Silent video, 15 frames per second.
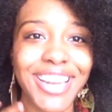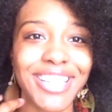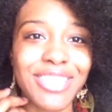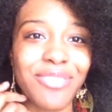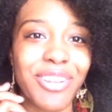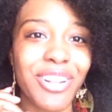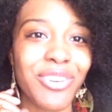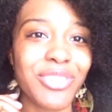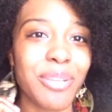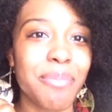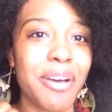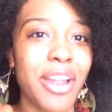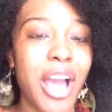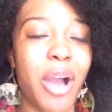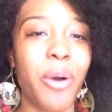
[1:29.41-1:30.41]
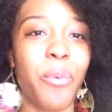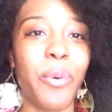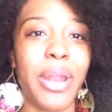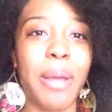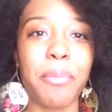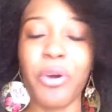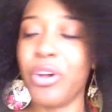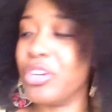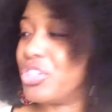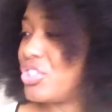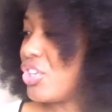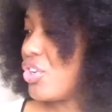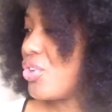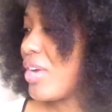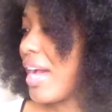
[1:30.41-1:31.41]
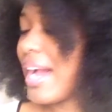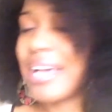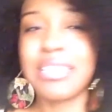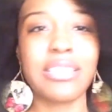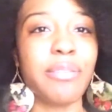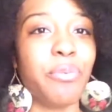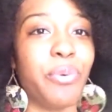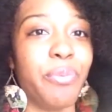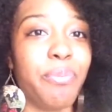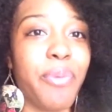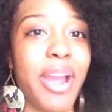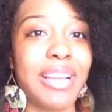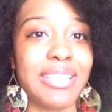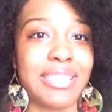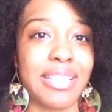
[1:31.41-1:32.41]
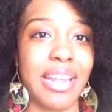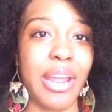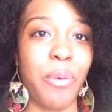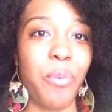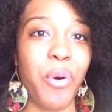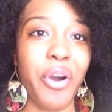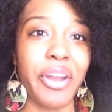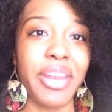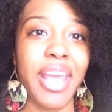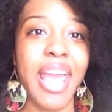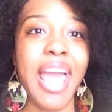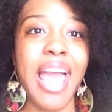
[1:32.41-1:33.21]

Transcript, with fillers: this video is about how what I'm going to show you guys, the prizes that I won.